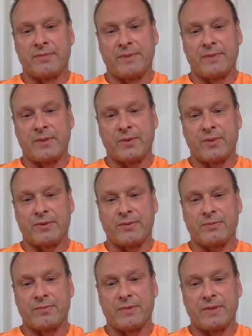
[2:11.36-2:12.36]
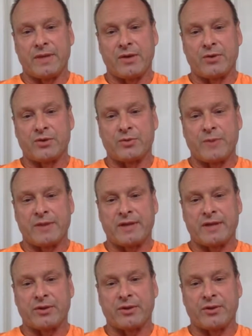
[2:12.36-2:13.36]
the owners may
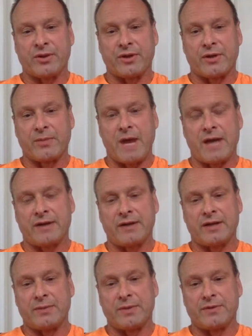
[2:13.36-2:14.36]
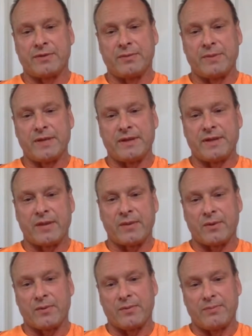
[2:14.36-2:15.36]
think they're the commodity, but to me they
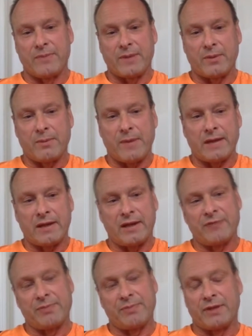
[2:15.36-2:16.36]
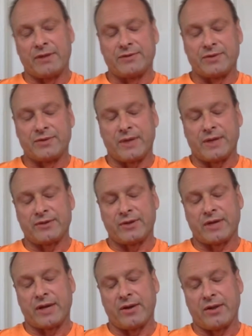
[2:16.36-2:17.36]
were my lifeblood. So I took
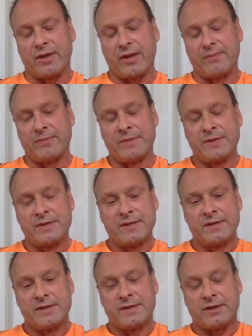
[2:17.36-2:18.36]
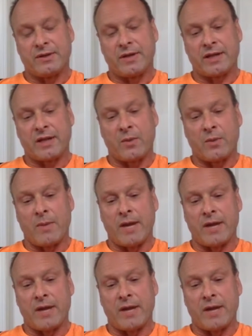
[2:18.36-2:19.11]
care of them, like they were my